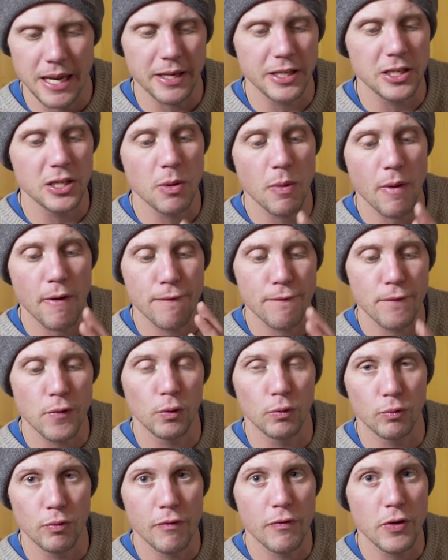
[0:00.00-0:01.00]
I'm going to do a
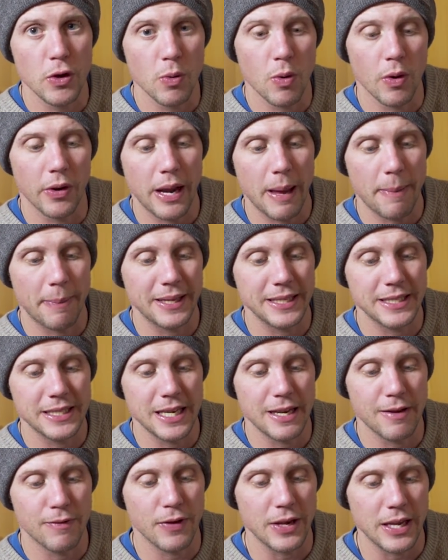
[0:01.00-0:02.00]
full review on Epic
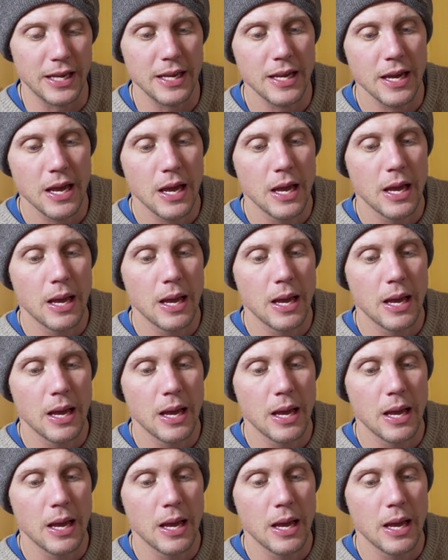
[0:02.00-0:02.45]
TV.